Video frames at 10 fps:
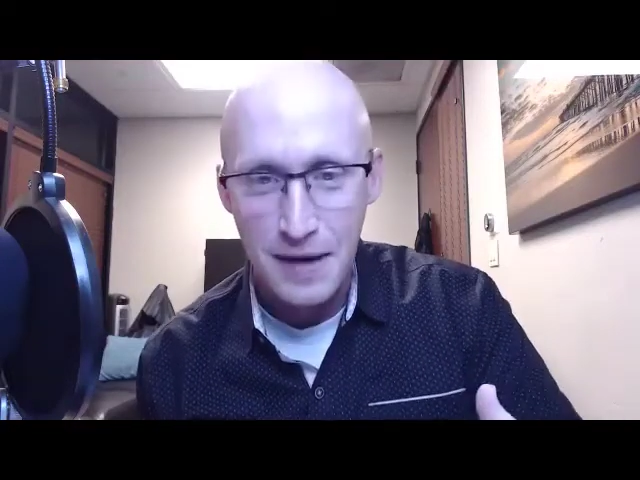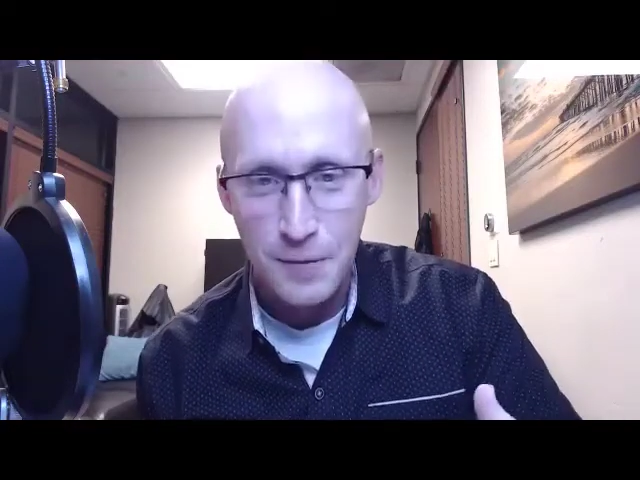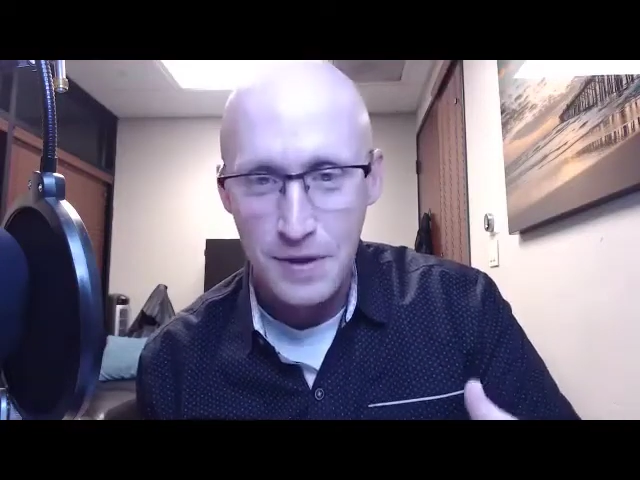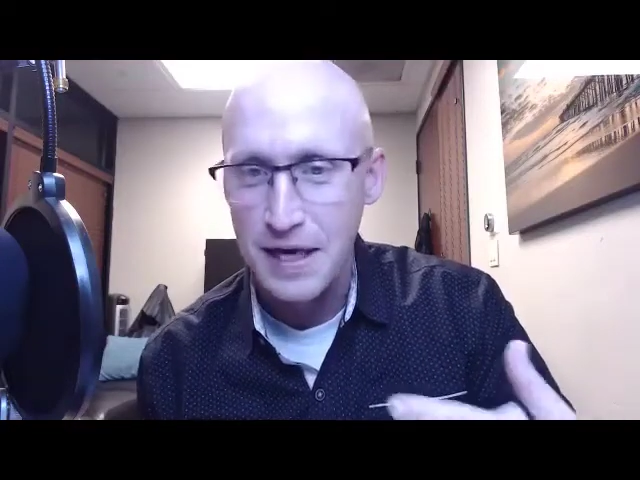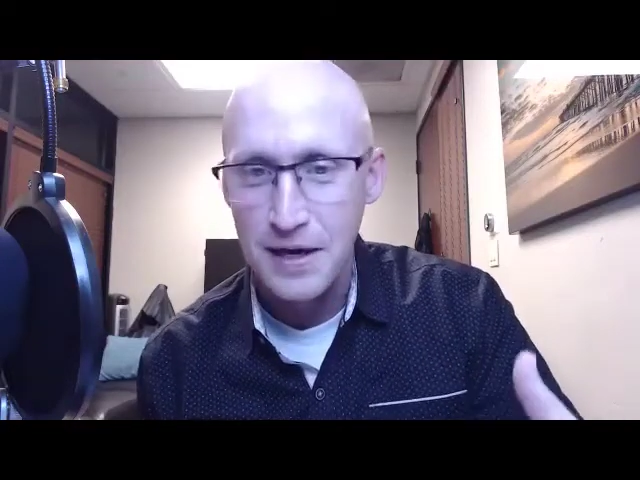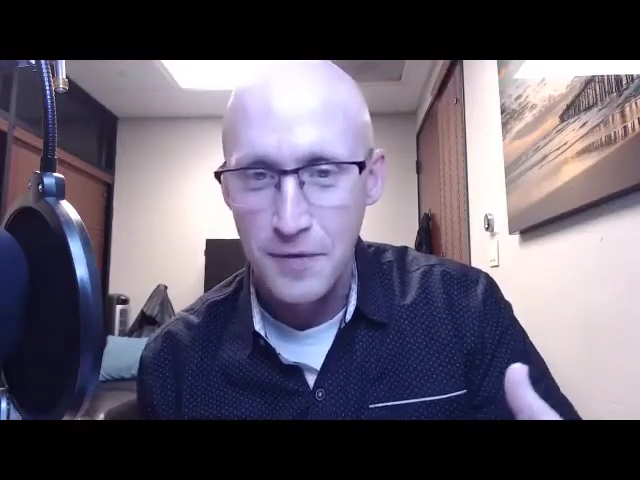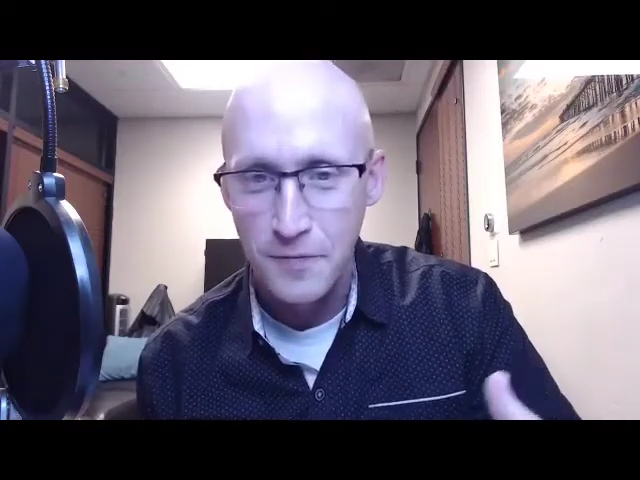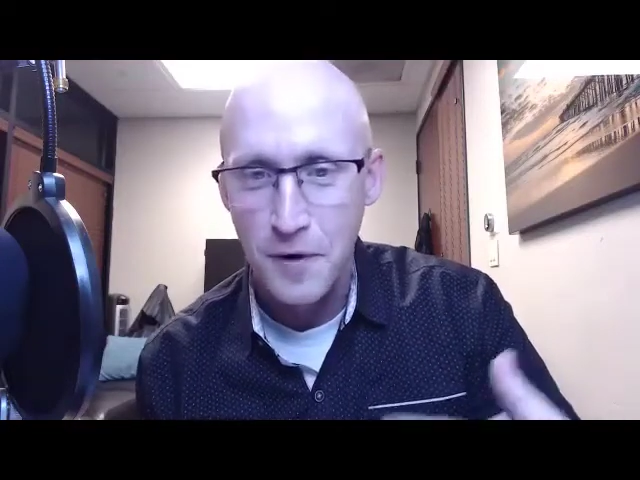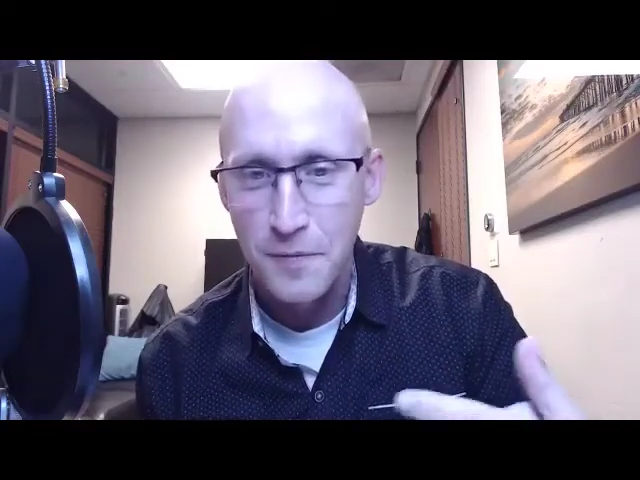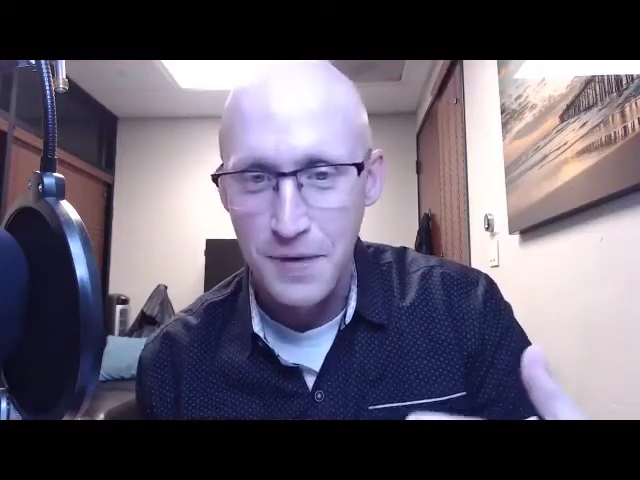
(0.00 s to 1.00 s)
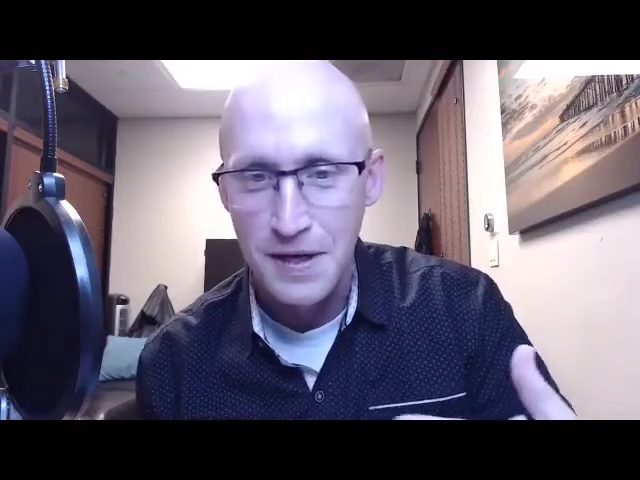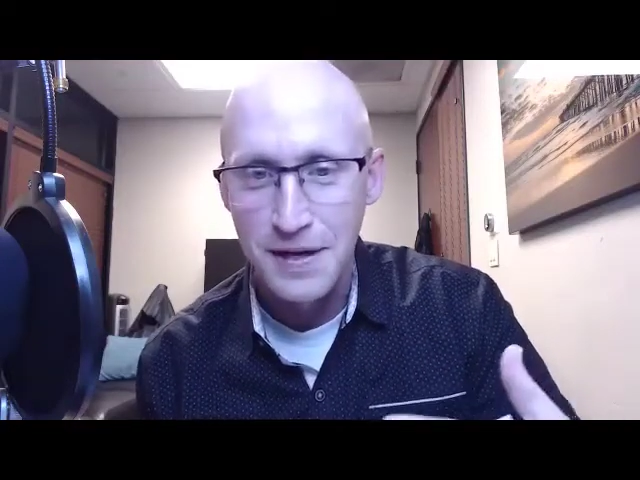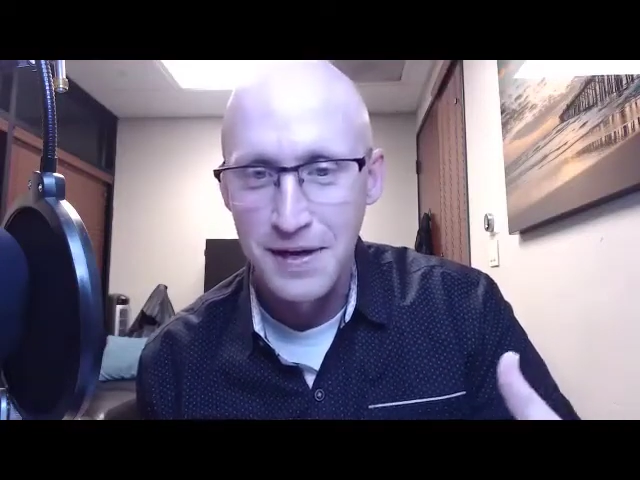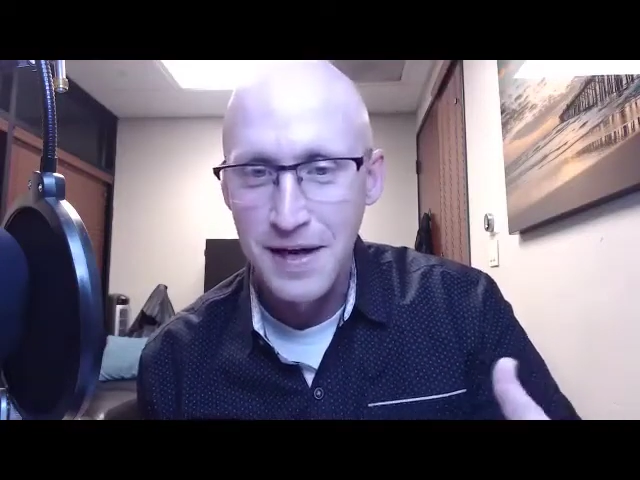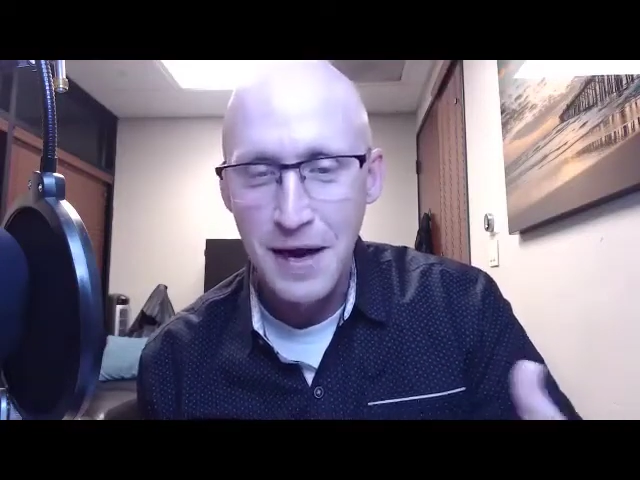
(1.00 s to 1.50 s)
Where does that come from? And
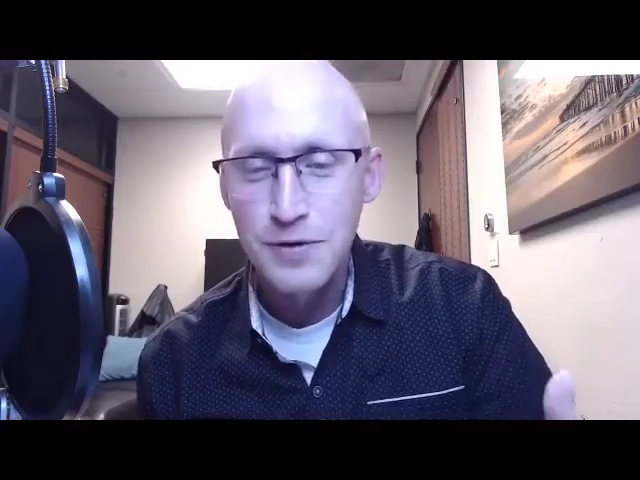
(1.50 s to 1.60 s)
I was. Well,